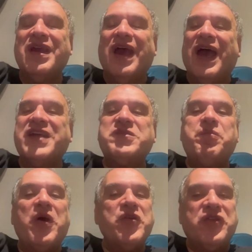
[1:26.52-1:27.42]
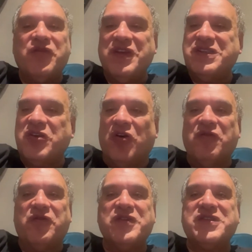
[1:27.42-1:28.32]
And both of these
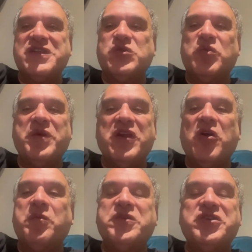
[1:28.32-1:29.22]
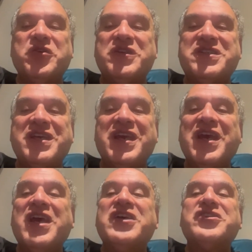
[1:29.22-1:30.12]
conferences will be an opportunity
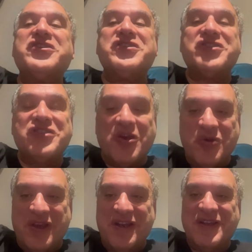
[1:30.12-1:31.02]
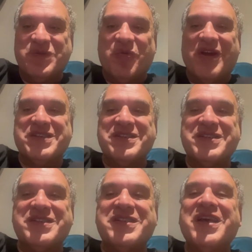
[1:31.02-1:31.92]
to soak in his
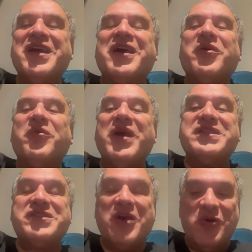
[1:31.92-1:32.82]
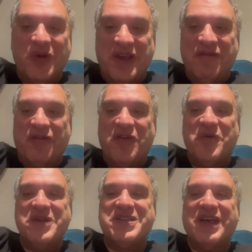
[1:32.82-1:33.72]
presence. We're so looking
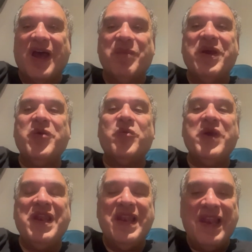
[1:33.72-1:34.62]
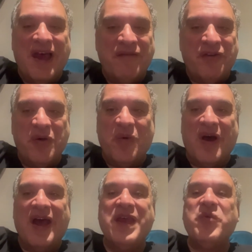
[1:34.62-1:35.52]
forward to coming. We love
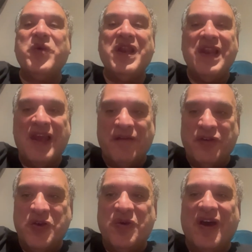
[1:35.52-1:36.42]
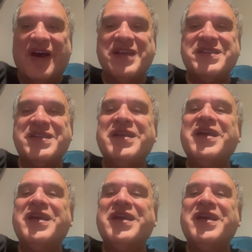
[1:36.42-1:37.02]
Hawaii. We love you guys.